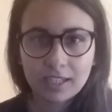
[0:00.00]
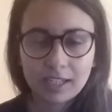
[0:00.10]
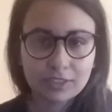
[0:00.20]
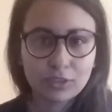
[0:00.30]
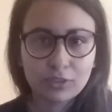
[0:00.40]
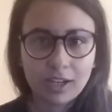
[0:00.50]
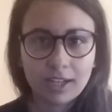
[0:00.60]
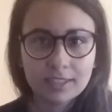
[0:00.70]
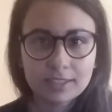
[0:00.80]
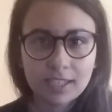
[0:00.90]

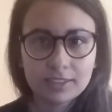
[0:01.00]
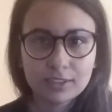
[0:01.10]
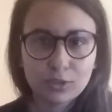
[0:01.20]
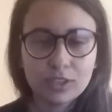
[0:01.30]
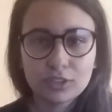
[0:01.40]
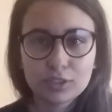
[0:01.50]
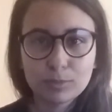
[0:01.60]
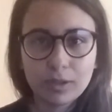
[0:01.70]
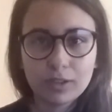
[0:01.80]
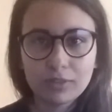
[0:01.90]
categorized as the cringiest
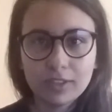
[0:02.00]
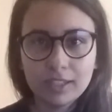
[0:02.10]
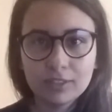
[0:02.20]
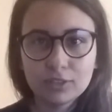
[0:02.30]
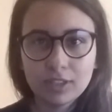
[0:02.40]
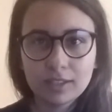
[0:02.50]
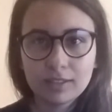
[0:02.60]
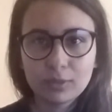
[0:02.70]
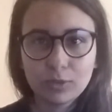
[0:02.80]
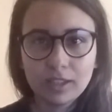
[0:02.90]
part of the
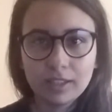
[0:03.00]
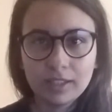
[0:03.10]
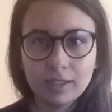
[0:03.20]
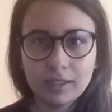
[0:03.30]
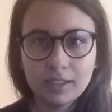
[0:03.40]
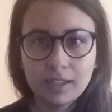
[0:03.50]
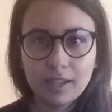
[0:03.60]
internet really